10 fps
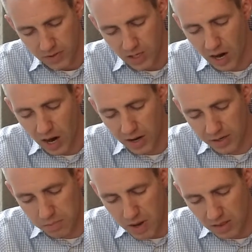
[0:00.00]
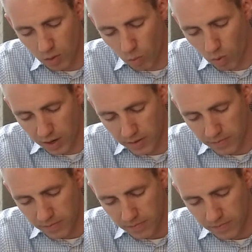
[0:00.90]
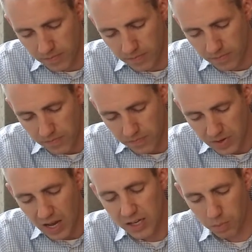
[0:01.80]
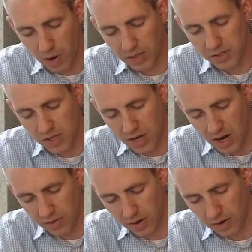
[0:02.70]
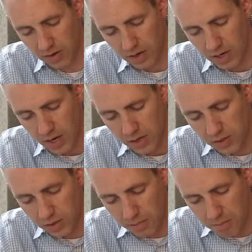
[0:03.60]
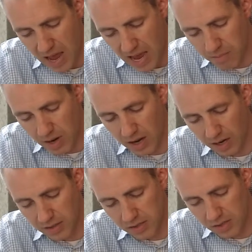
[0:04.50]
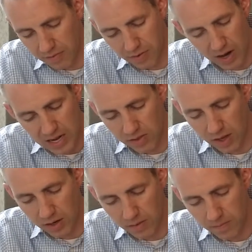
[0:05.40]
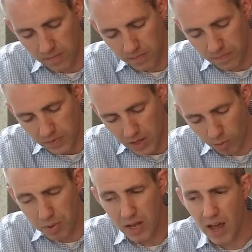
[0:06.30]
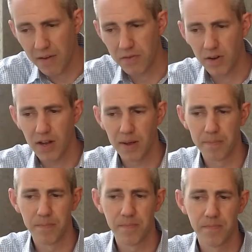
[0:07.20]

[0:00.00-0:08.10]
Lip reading: God has made the one as well as the other, so that man may not discover anything that will be after him.